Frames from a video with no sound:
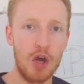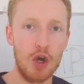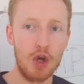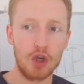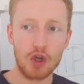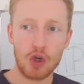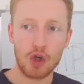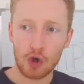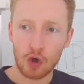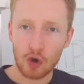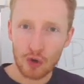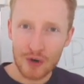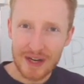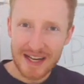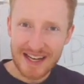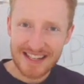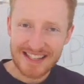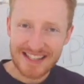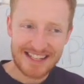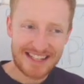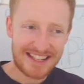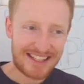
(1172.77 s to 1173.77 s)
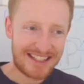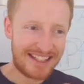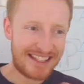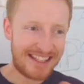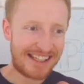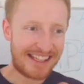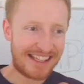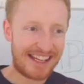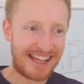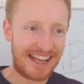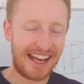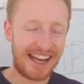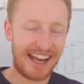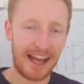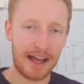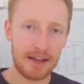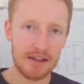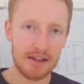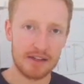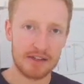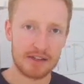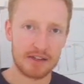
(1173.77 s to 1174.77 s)
creatine
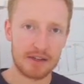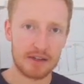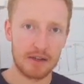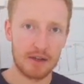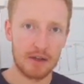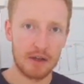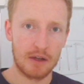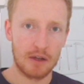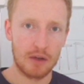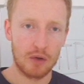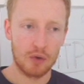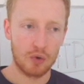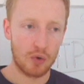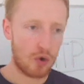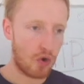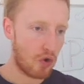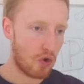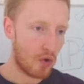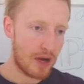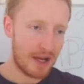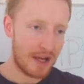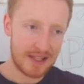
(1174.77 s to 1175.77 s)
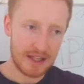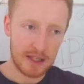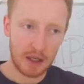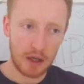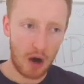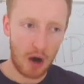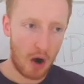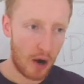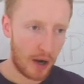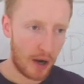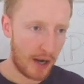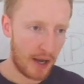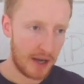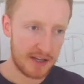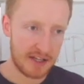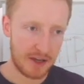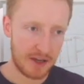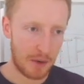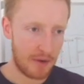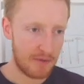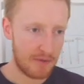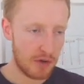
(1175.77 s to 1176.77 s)
kinase, or creatine kinase,
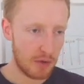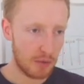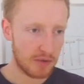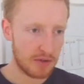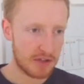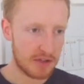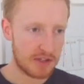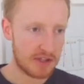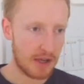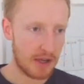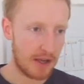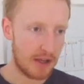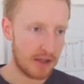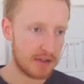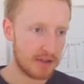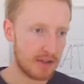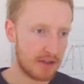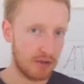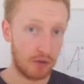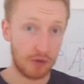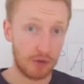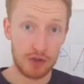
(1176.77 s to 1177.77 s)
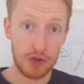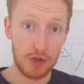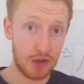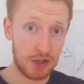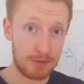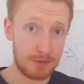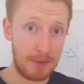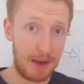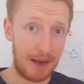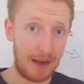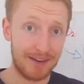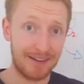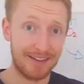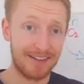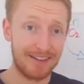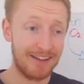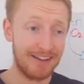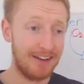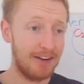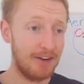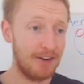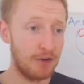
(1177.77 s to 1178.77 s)
however you want to say it, as long as you can spell it
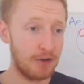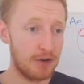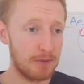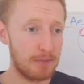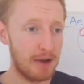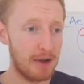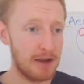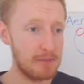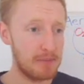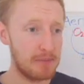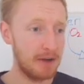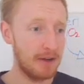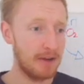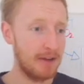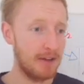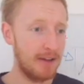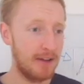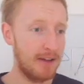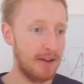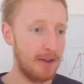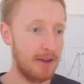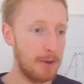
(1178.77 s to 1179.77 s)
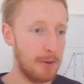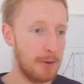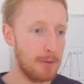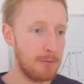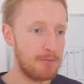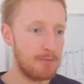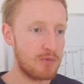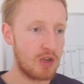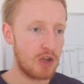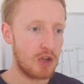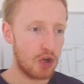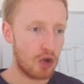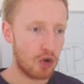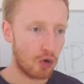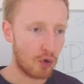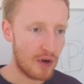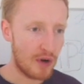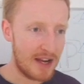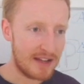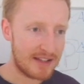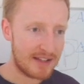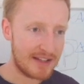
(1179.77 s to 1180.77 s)
on your paper.
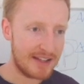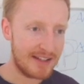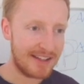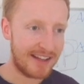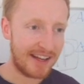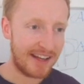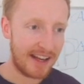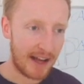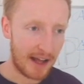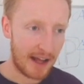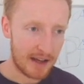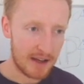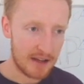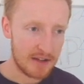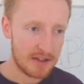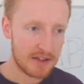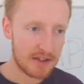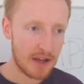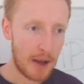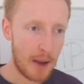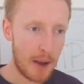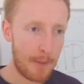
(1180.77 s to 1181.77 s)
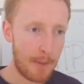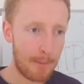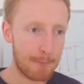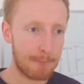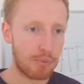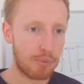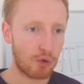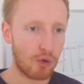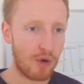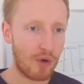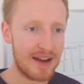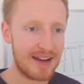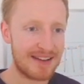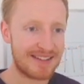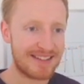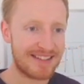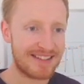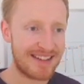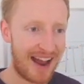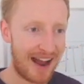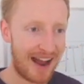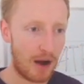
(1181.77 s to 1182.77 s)
Creatine kinase breaks
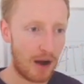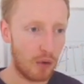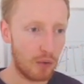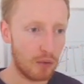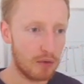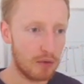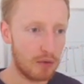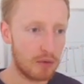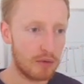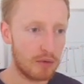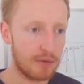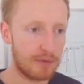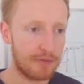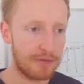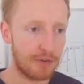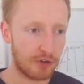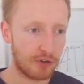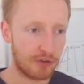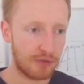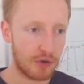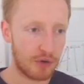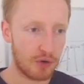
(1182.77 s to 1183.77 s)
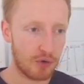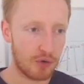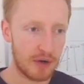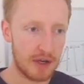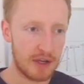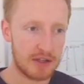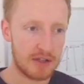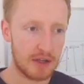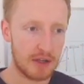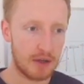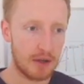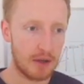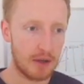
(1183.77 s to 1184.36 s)
down phosphocreatine.